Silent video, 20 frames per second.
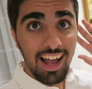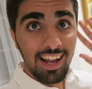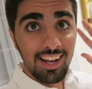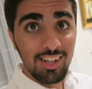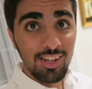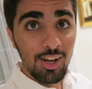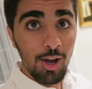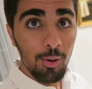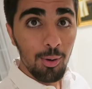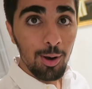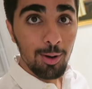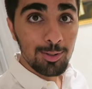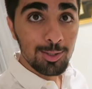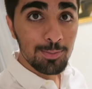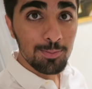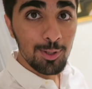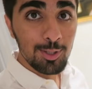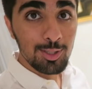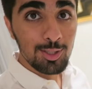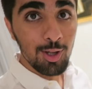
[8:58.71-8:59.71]
I know I
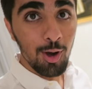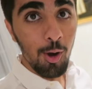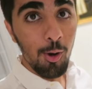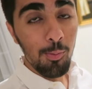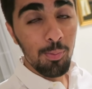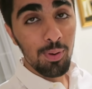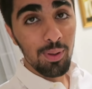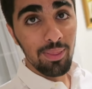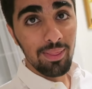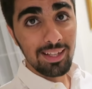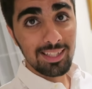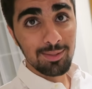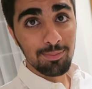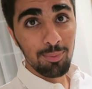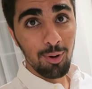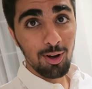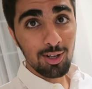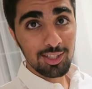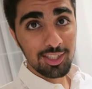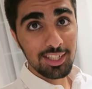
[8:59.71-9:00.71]
was supposed to open this
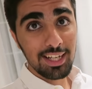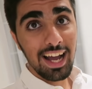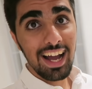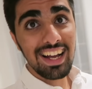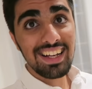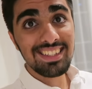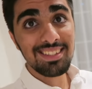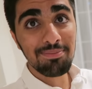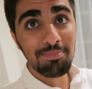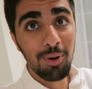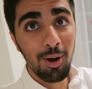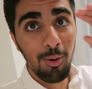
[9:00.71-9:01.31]
box, guys,